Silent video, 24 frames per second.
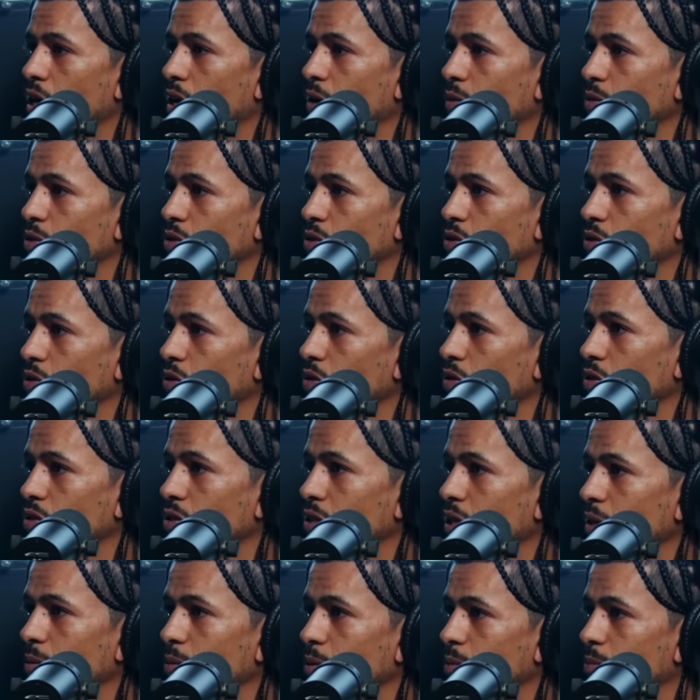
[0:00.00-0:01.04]
I was doing all
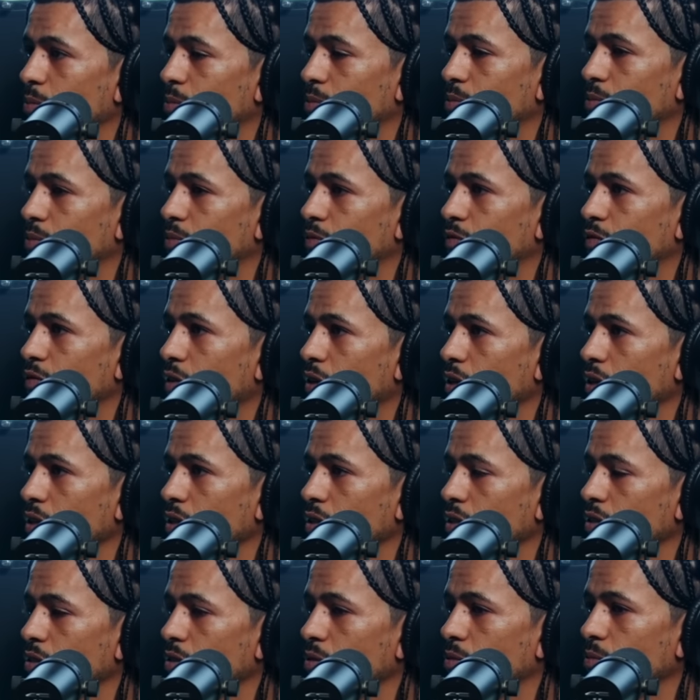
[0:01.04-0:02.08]
type of
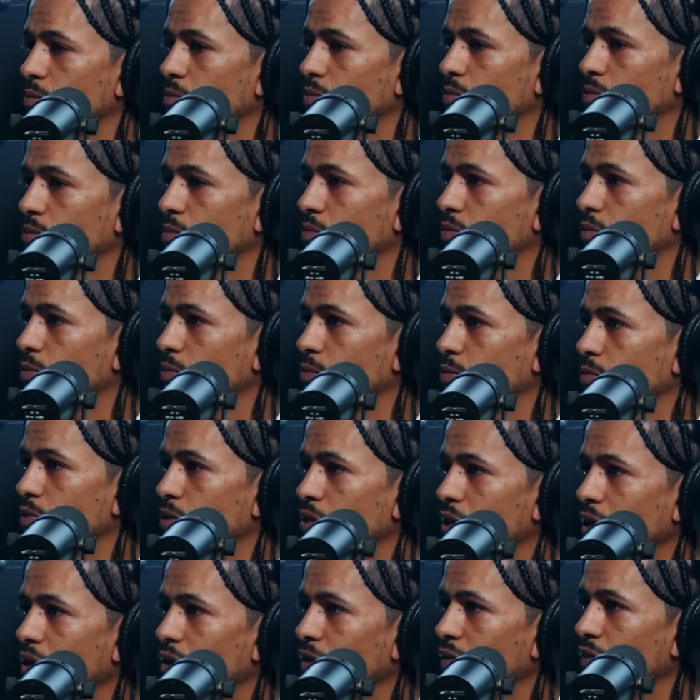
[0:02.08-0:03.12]
fucking
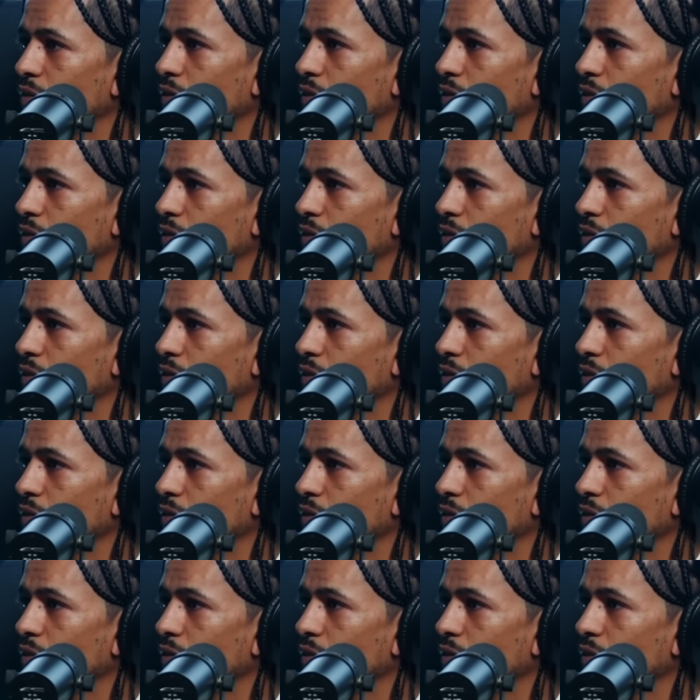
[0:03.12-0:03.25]
sound